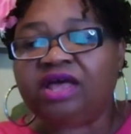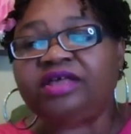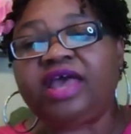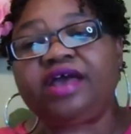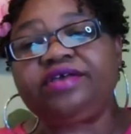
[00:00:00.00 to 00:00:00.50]

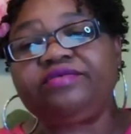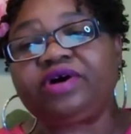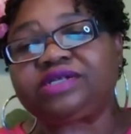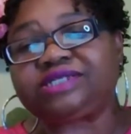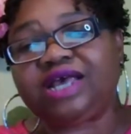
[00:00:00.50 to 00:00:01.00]
Yeah, you
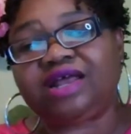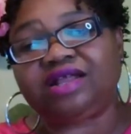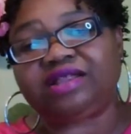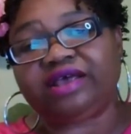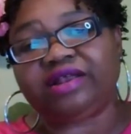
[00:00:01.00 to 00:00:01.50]
won't see
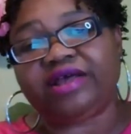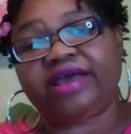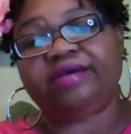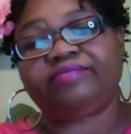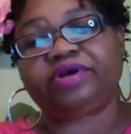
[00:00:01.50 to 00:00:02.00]
anything in the
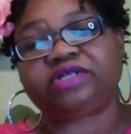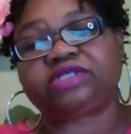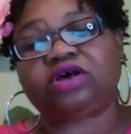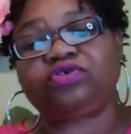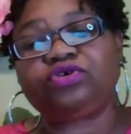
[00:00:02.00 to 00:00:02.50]
handbook.
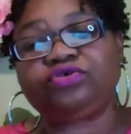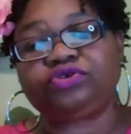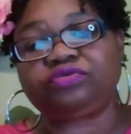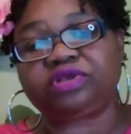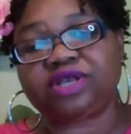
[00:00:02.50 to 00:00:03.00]
So you
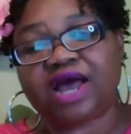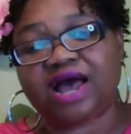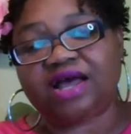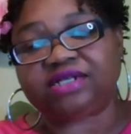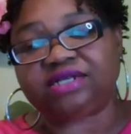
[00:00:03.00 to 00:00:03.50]
do
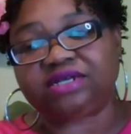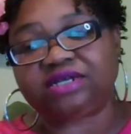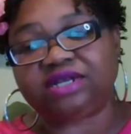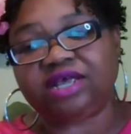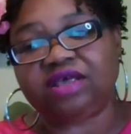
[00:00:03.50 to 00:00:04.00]
not
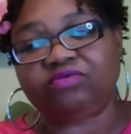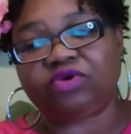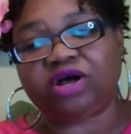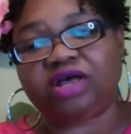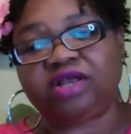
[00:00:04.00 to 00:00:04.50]
need
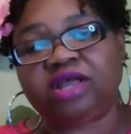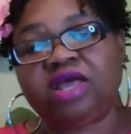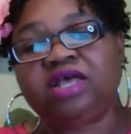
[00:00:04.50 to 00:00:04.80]
one.